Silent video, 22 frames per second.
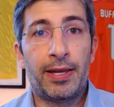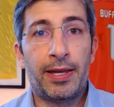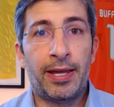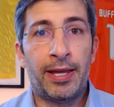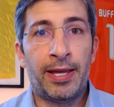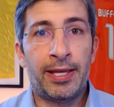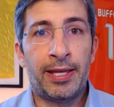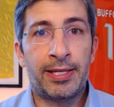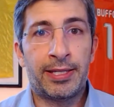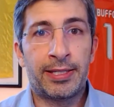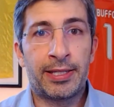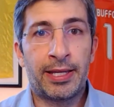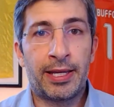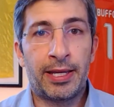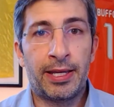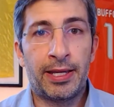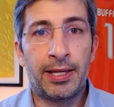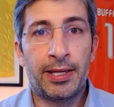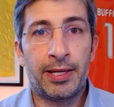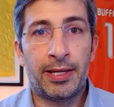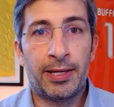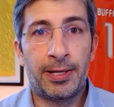as
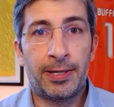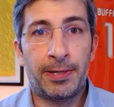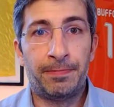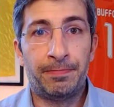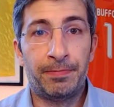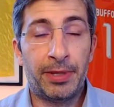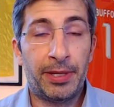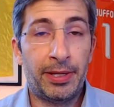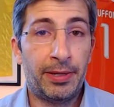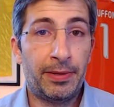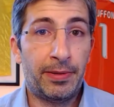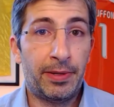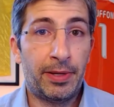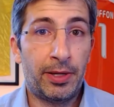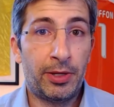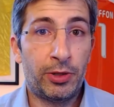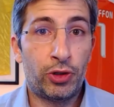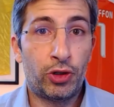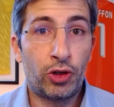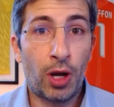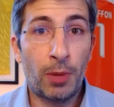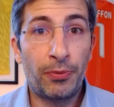a
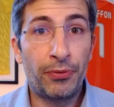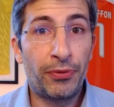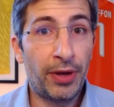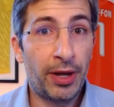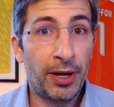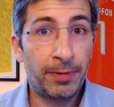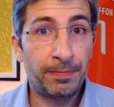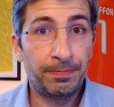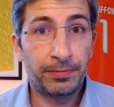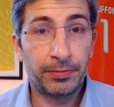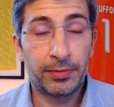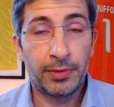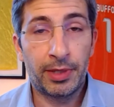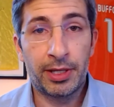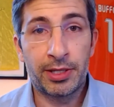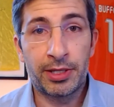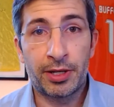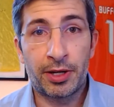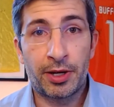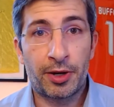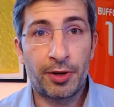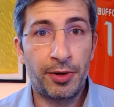job fair, as a
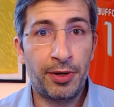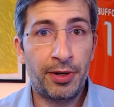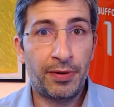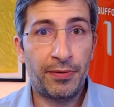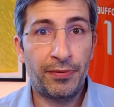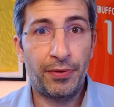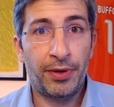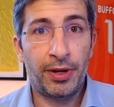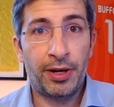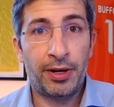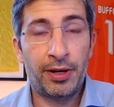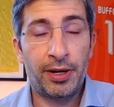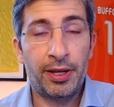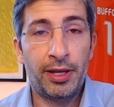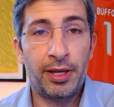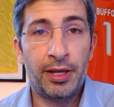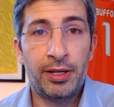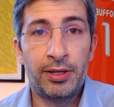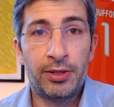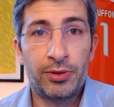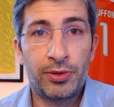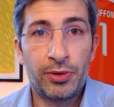career fair
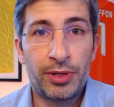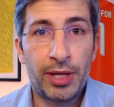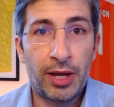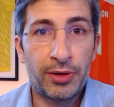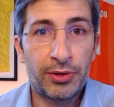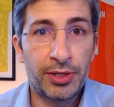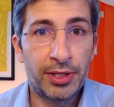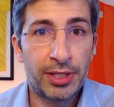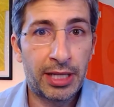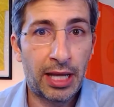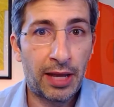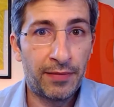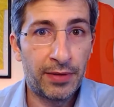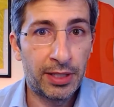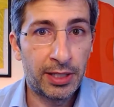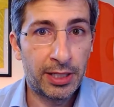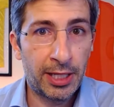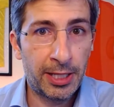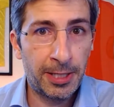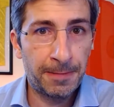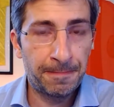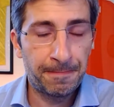in
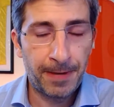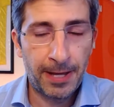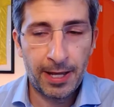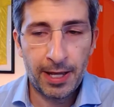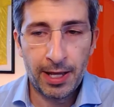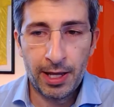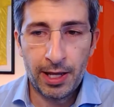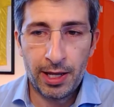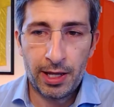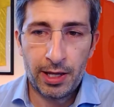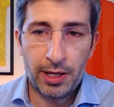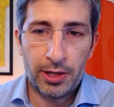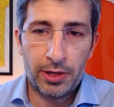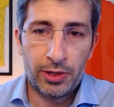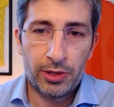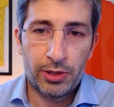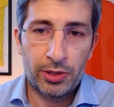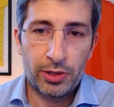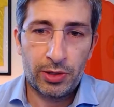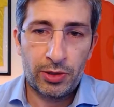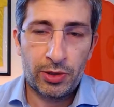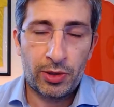2017.
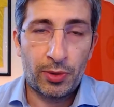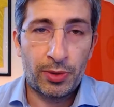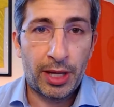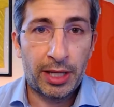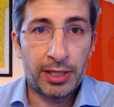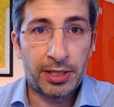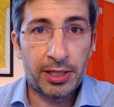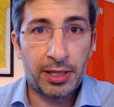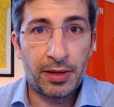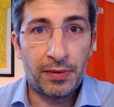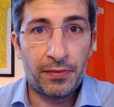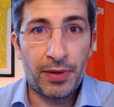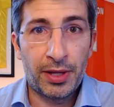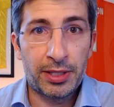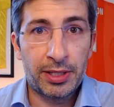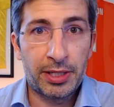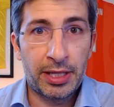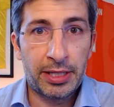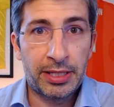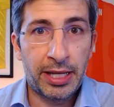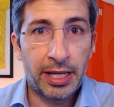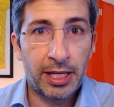So that's an event
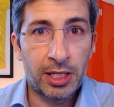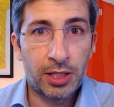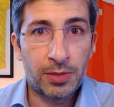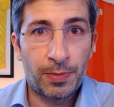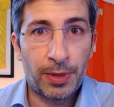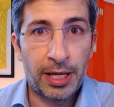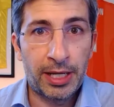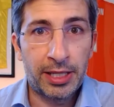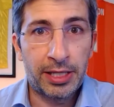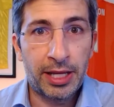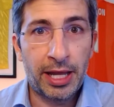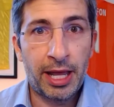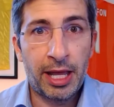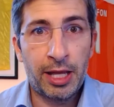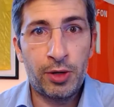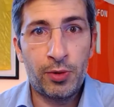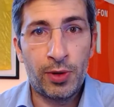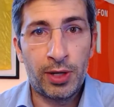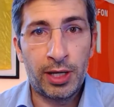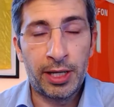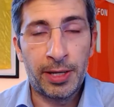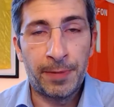that takes place
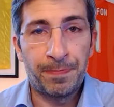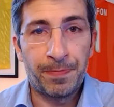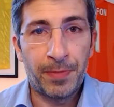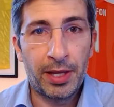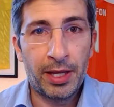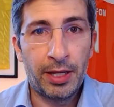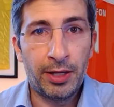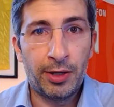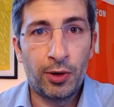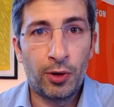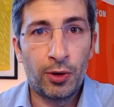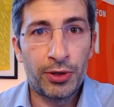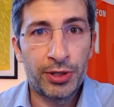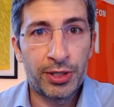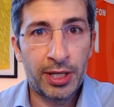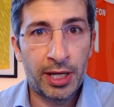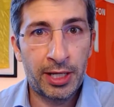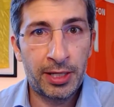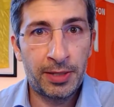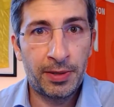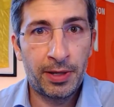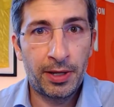annually in
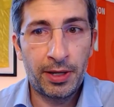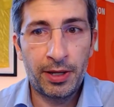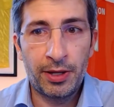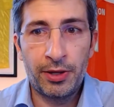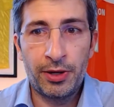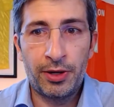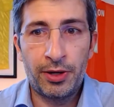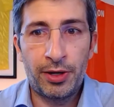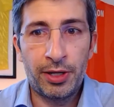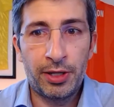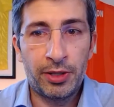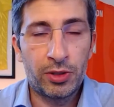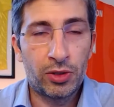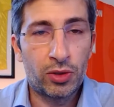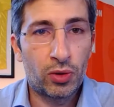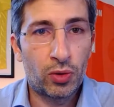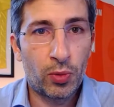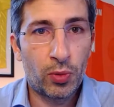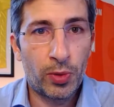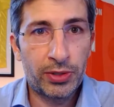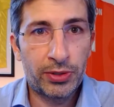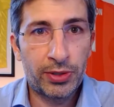Lausanne, here in
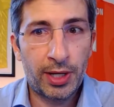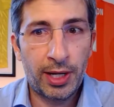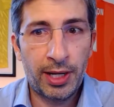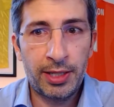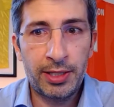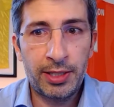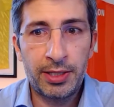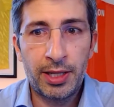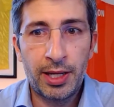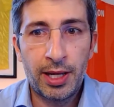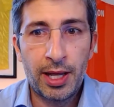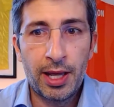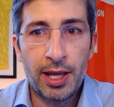Switzerland,